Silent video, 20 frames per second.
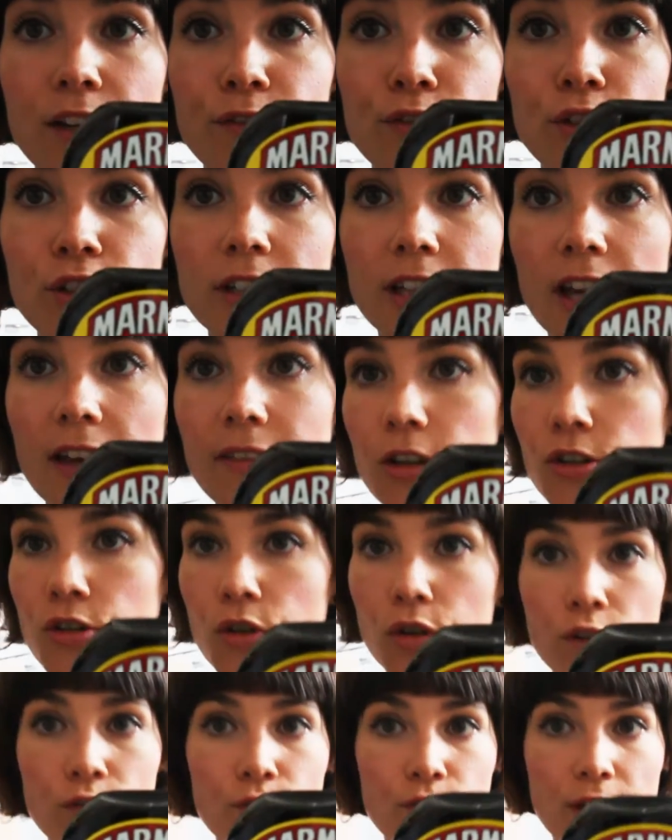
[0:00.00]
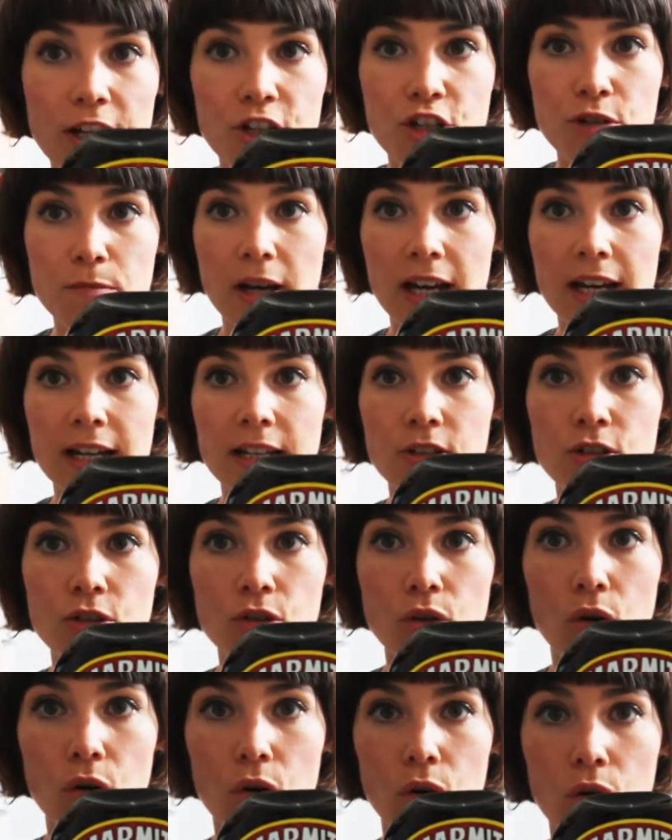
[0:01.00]
if you can get this, or Vegemite,
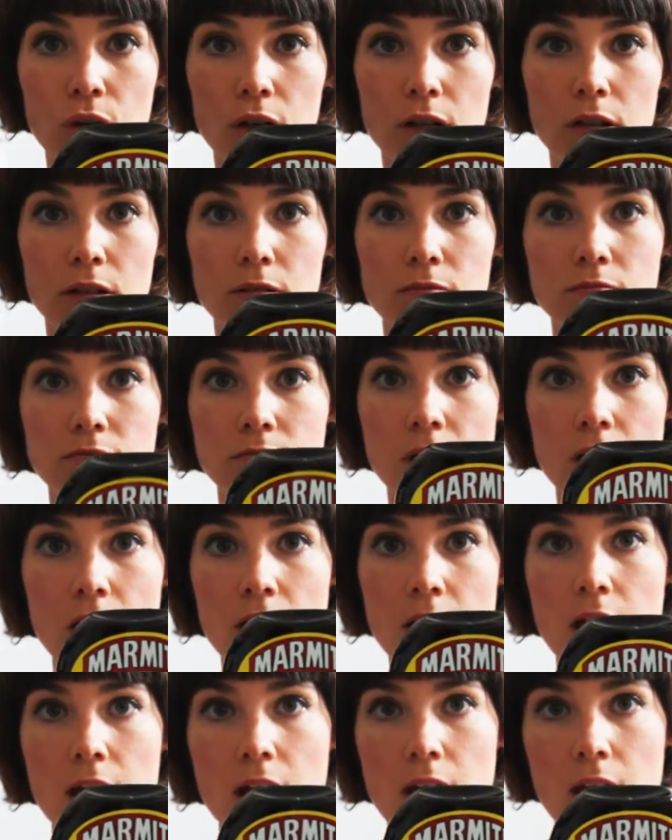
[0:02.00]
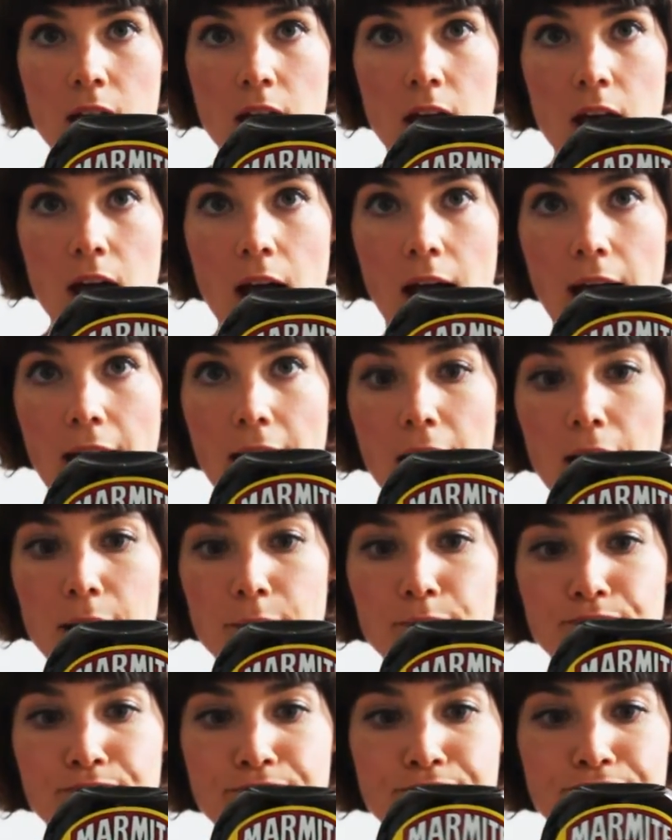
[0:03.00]
or
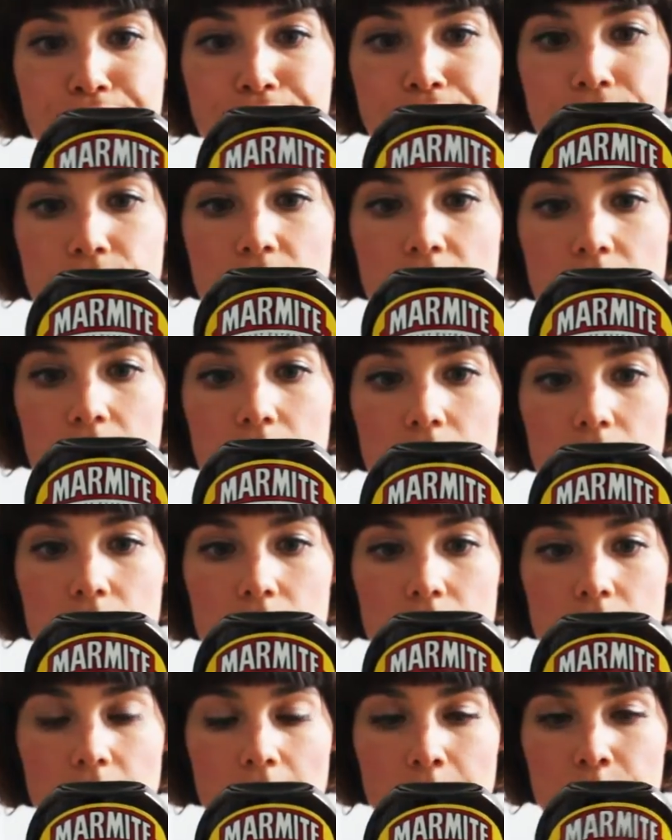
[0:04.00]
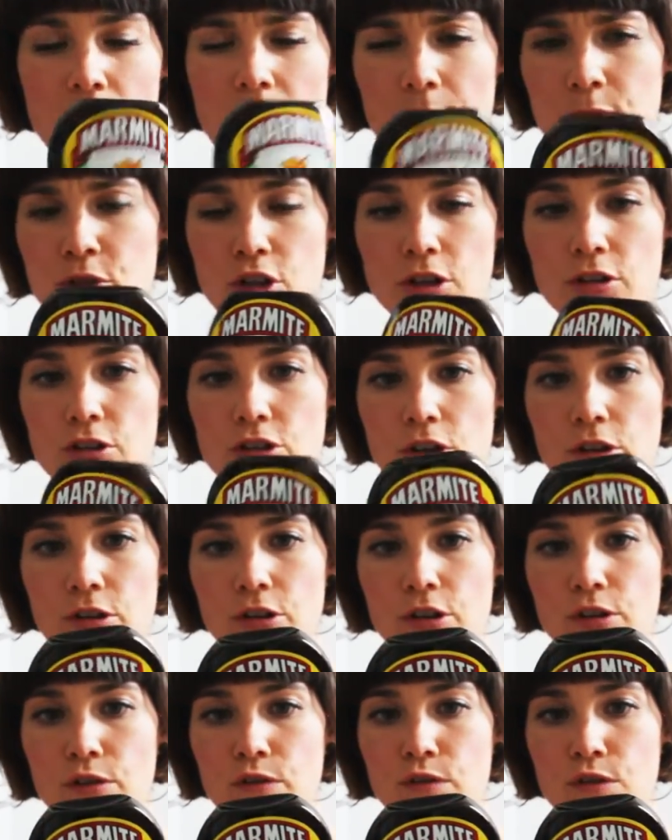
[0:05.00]
I'm sure there's
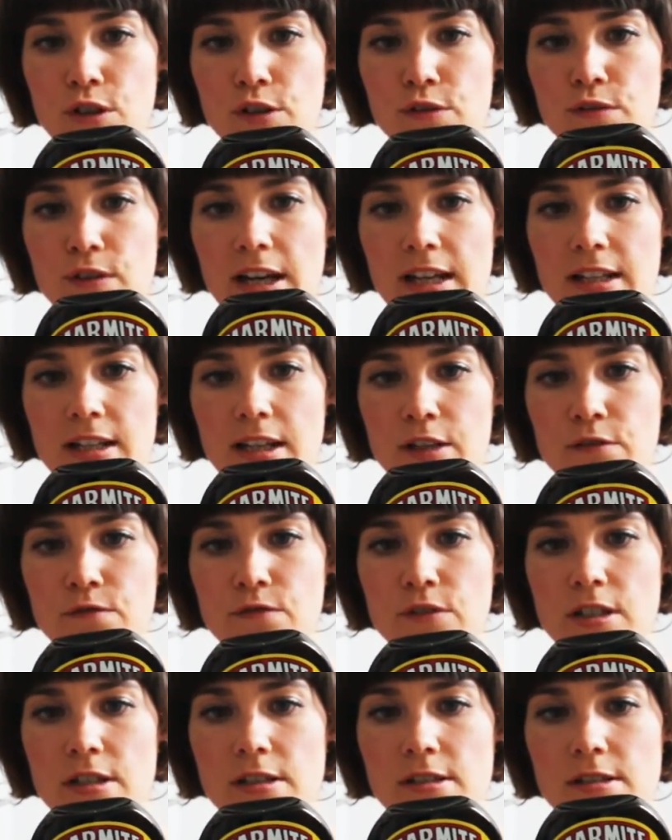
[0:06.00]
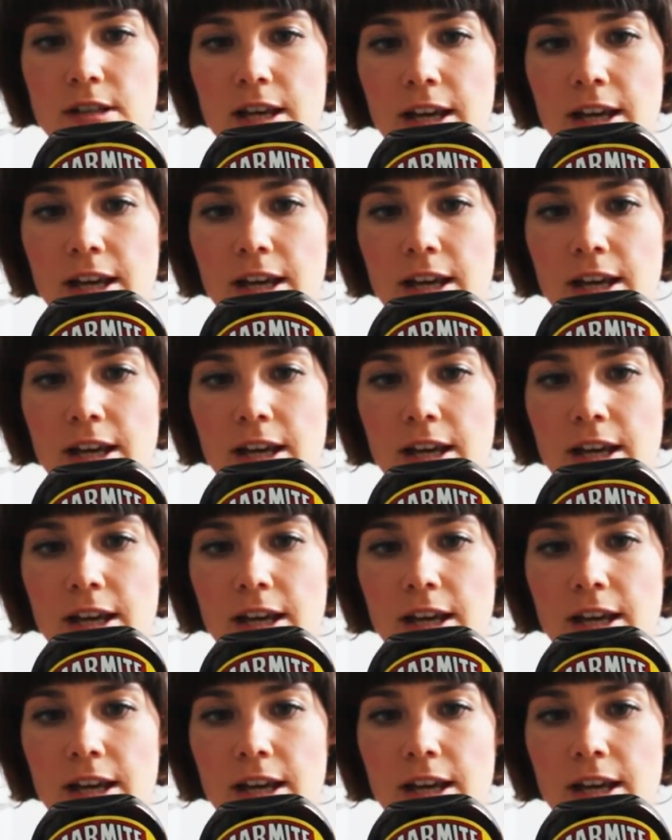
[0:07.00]
other fortified kind of yeast